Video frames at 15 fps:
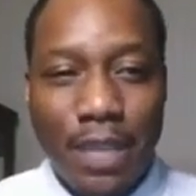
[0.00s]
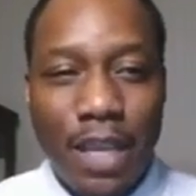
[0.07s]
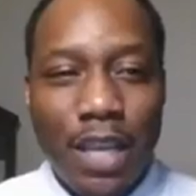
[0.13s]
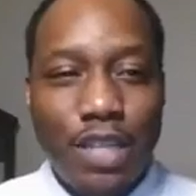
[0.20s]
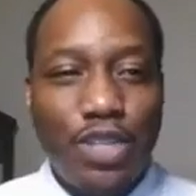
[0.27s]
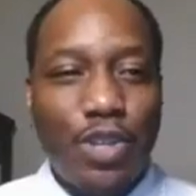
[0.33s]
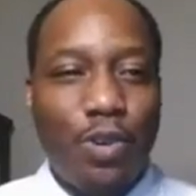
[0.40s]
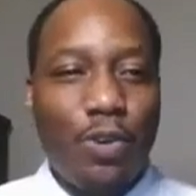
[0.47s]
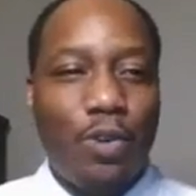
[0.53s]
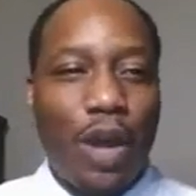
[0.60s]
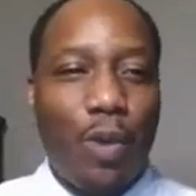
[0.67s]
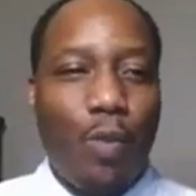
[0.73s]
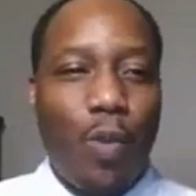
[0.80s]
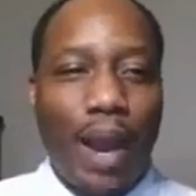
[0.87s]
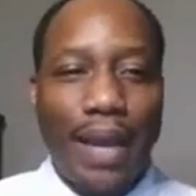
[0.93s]
So a
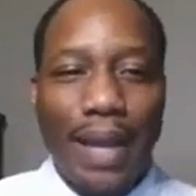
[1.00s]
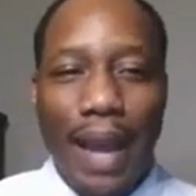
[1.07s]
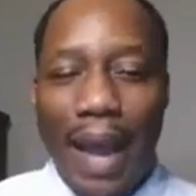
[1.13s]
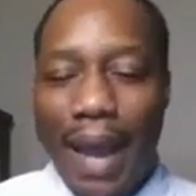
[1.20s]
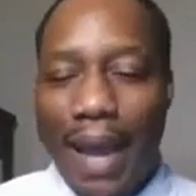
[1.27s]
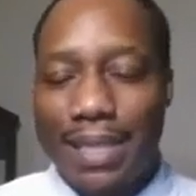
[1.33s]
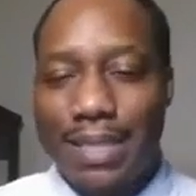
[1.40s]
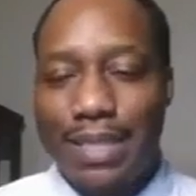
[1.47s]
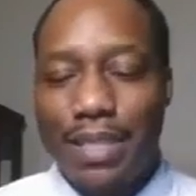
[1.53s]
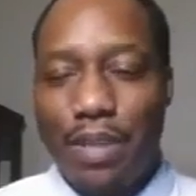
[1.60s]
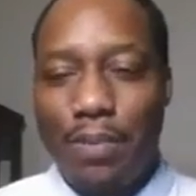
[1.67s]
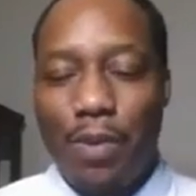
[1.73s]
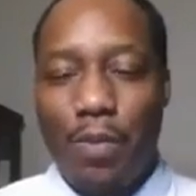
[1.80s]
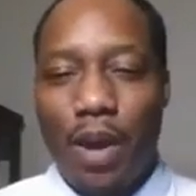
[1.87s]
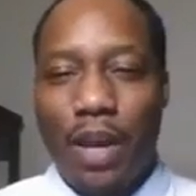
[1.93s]
white hat, you
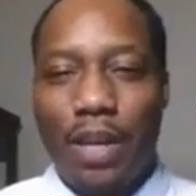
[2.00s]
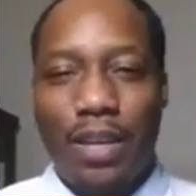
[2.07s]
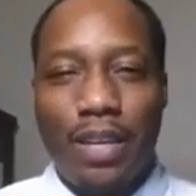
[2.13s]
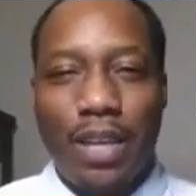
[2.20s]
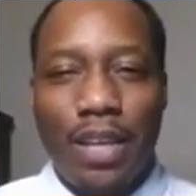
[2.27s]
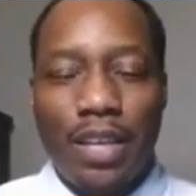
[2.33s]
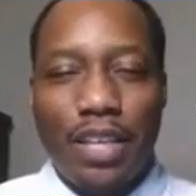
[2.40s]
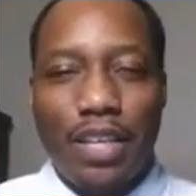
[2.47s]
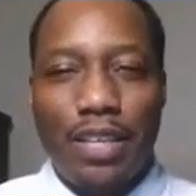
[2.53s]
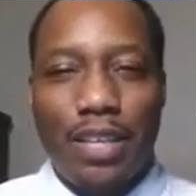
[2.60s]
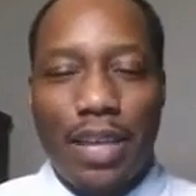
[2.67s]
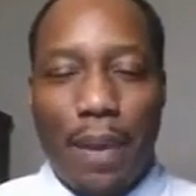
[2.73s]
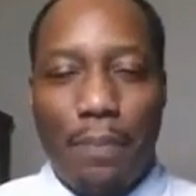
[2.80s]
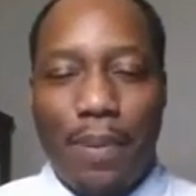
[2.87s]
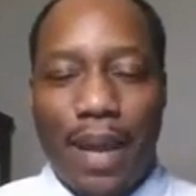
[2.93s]
may want to
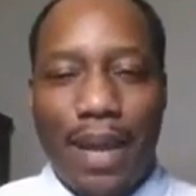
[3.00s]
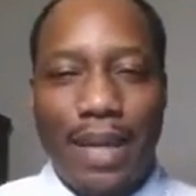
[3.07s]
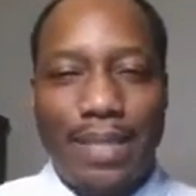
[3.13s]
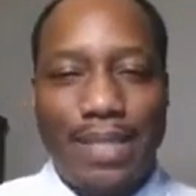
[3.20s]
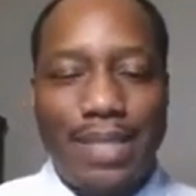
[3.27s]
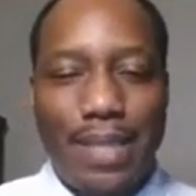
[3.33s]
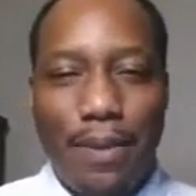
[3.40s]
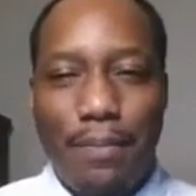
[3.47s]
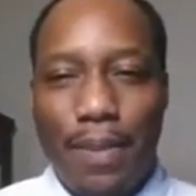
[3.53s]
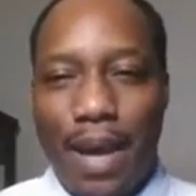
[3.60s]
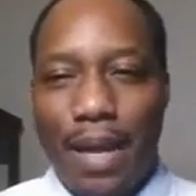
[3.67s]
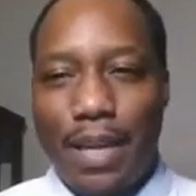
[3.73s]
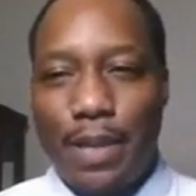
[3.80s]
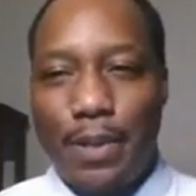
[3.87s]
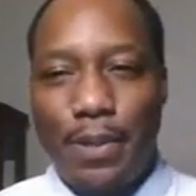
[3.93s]
apply that to
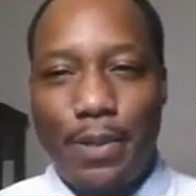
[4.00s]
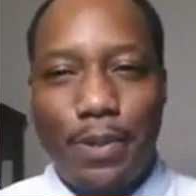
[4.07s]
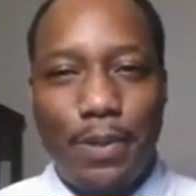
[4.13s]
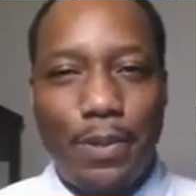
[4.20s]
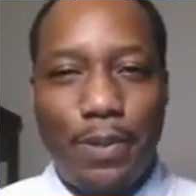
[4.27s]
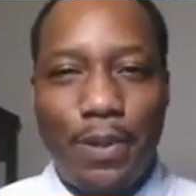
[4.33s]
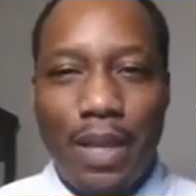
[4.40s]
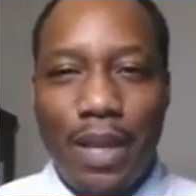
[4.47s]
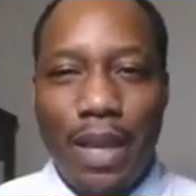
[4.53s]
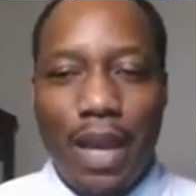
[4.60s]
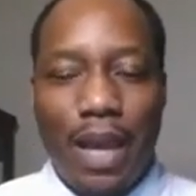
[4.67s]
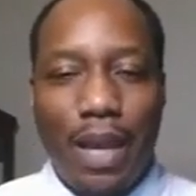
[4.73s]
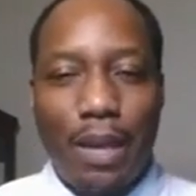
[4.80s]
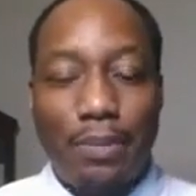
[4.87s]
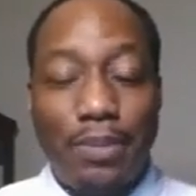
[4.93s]
somebody who
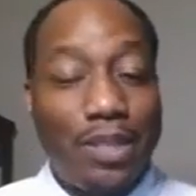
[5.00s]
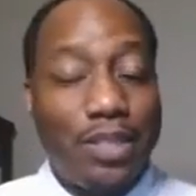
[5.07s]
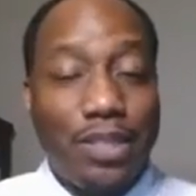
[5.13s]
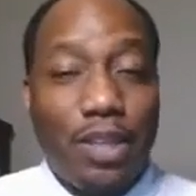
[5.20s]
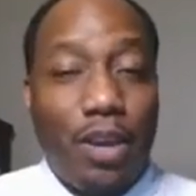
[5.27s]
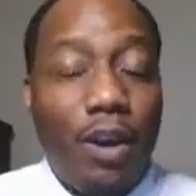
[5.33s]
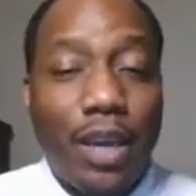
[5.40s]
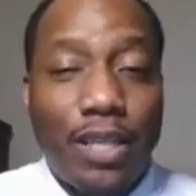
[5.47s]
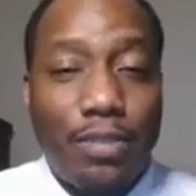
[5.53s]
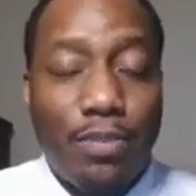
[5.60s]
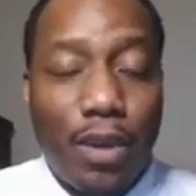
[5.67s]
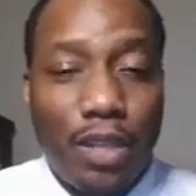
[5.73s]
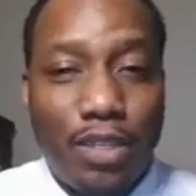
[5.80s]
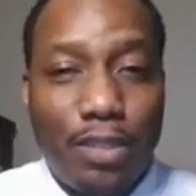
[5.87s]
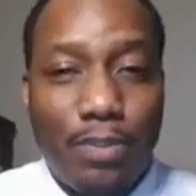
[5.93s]
doesn't talk as
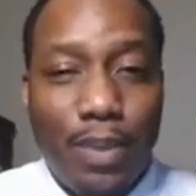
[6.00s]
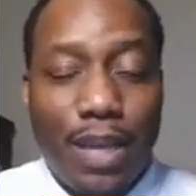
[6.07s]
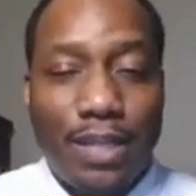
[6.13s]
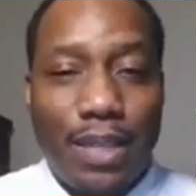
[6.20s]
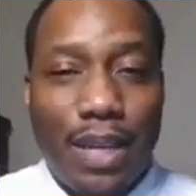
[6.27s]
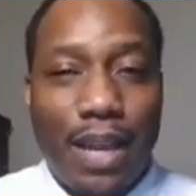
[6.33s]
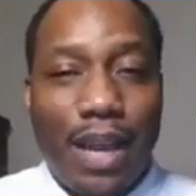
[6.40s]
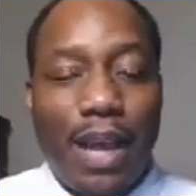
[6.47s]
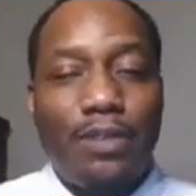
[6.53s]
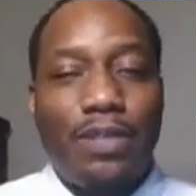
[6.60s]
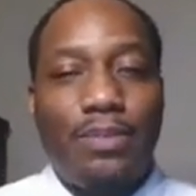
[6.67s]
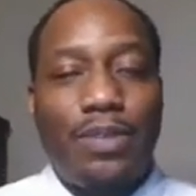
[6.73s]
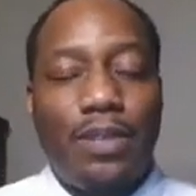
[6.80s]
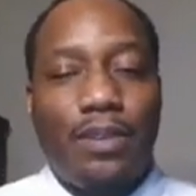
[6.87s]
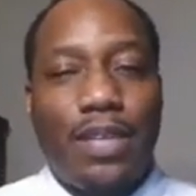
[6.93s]
much, because it allows them
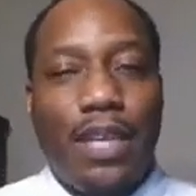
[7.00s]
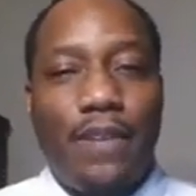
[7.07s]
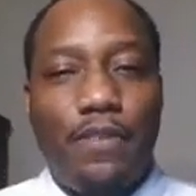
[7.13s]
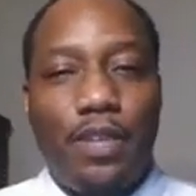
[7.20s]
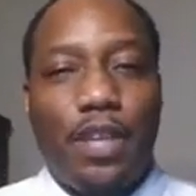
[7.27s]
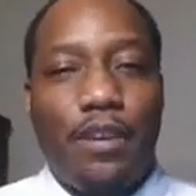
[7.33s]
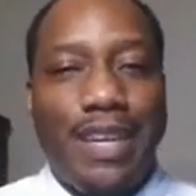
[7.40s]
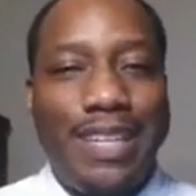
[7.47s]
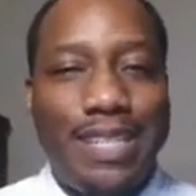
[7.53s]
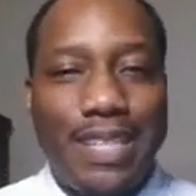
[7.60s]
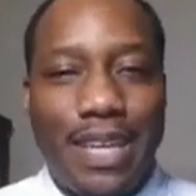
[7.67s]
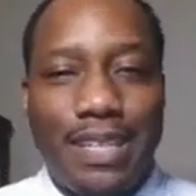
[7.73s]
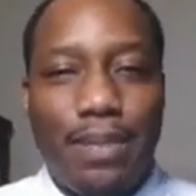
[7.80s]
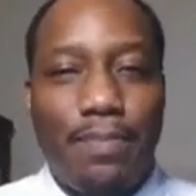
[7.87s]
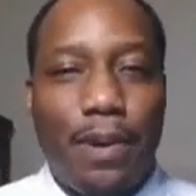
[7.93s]
to give you their
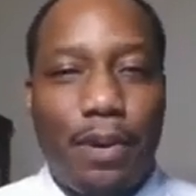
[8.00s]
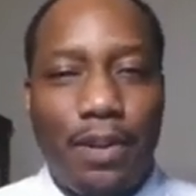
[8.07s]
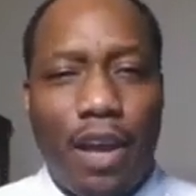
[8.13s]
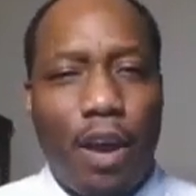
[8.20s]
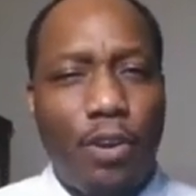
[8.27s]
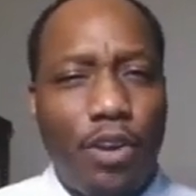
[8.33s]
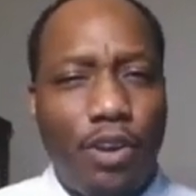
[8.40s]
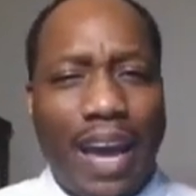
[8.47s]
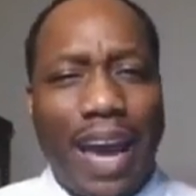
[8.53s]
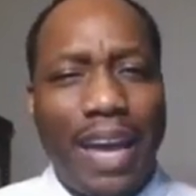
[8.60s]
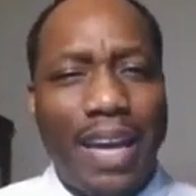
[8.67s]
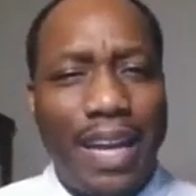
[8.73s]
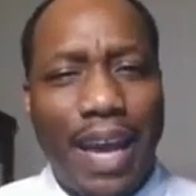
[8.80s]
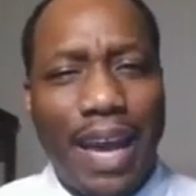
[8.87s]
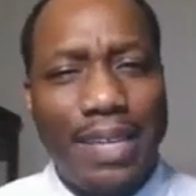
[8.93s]
insights about how they're
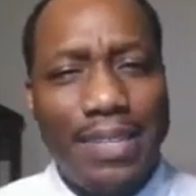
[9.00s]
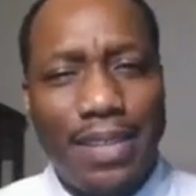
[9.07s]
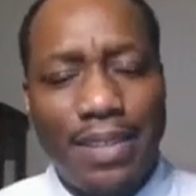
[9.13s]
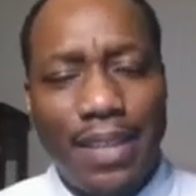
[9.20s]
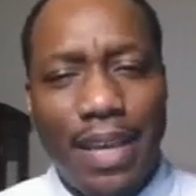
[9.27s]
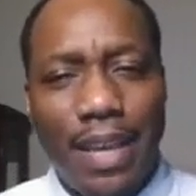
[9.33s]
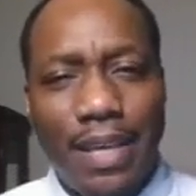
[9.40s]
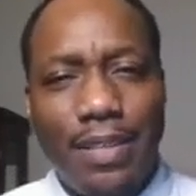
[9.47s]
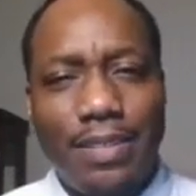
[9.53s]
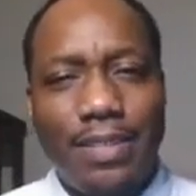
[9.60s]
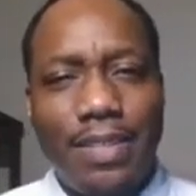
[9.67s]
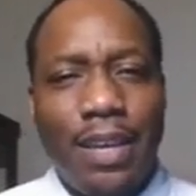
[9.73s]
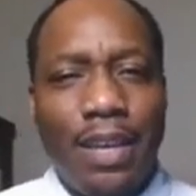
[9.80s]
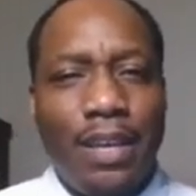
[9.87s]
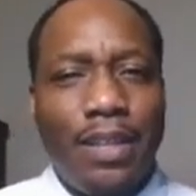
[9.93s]
analyzing things,
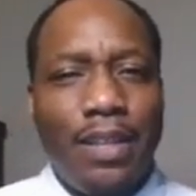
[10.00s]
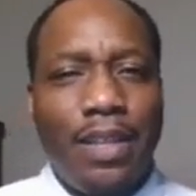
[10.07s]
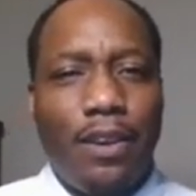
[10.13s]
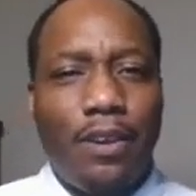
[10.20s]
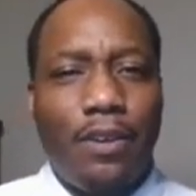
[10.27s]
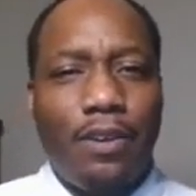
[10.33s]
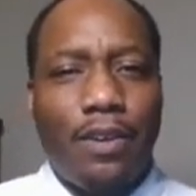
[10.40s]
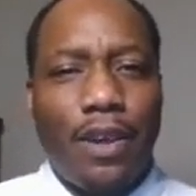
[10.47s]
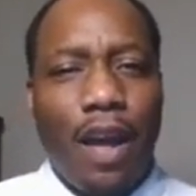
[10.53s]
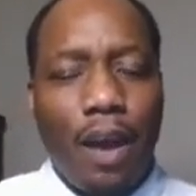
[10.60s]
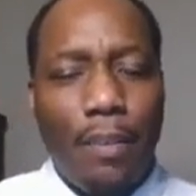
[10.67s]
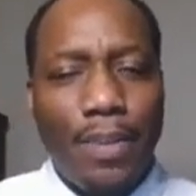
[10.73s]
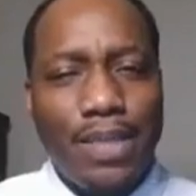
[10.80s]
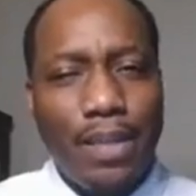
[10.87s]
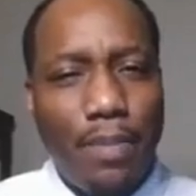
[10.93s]
their
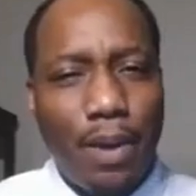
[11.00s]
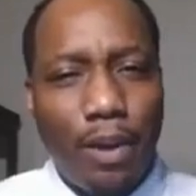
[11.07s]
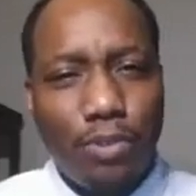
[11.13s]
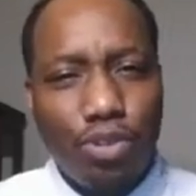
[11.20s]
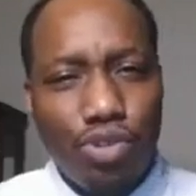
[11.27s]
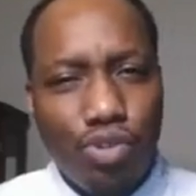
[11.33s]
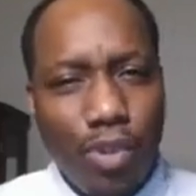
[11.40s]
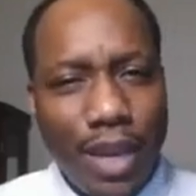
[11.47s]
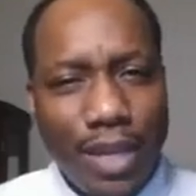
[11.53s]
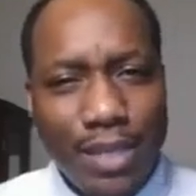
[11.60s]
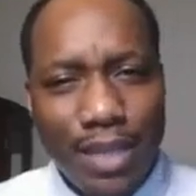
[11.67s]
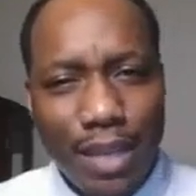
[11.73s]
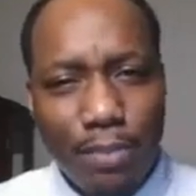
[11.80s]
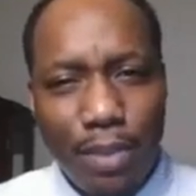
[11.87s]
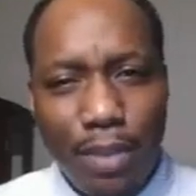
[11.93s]
comments about trends
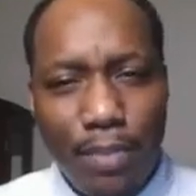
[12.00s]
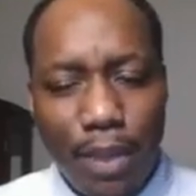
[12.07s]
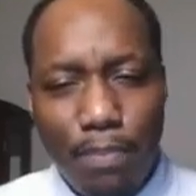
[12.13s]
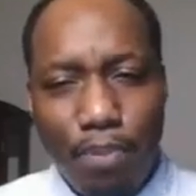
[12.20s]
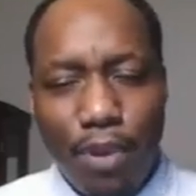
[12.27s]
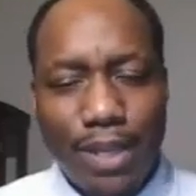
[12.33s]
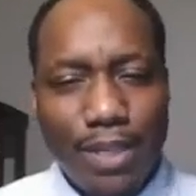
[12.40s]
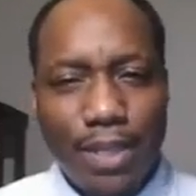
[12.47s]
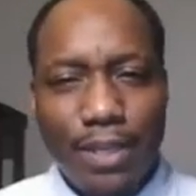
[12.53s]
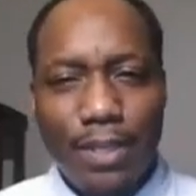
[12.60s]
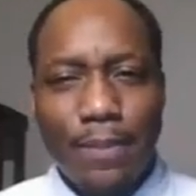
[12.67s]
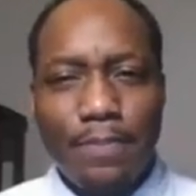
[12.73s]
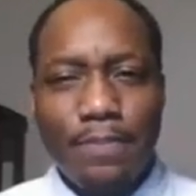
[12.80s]
that may be present.